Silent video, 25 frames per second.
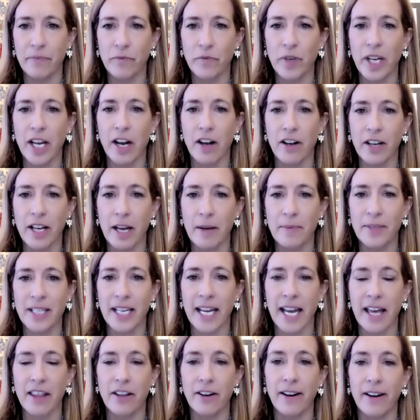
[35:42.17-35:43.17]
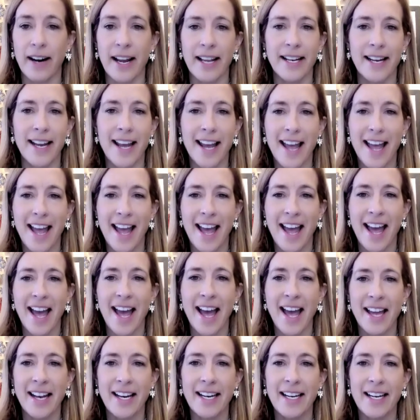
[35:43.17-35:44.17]
We all come together, and
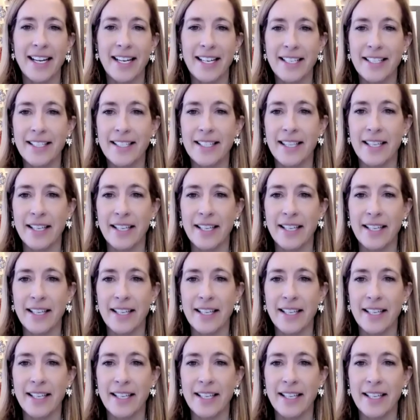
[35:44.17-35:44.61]
it is